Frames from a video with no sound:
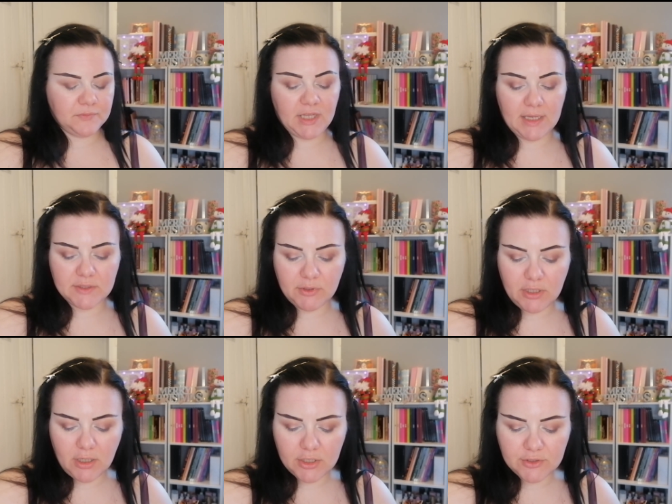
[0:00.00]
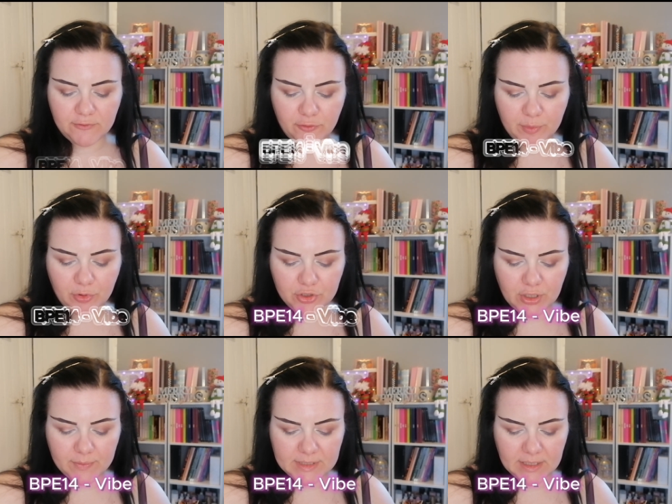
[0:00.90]
Okay, so on a larger fluffy brush,
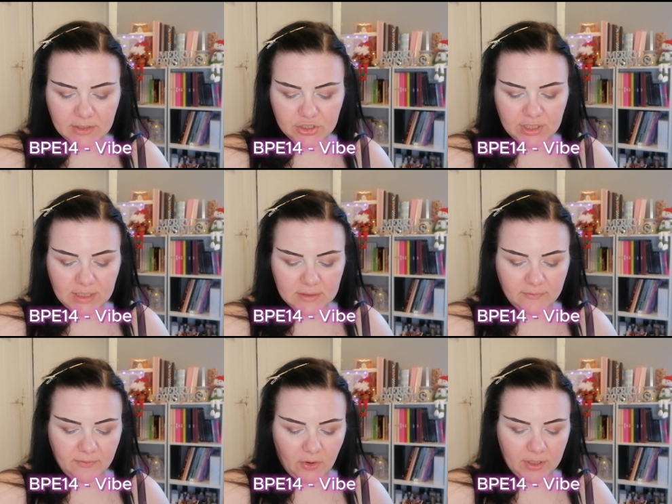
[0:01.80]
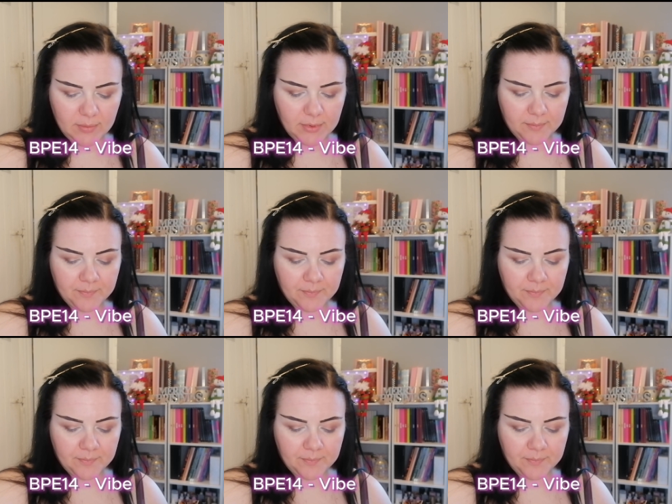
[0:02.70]
I'm taking the shade Vibe.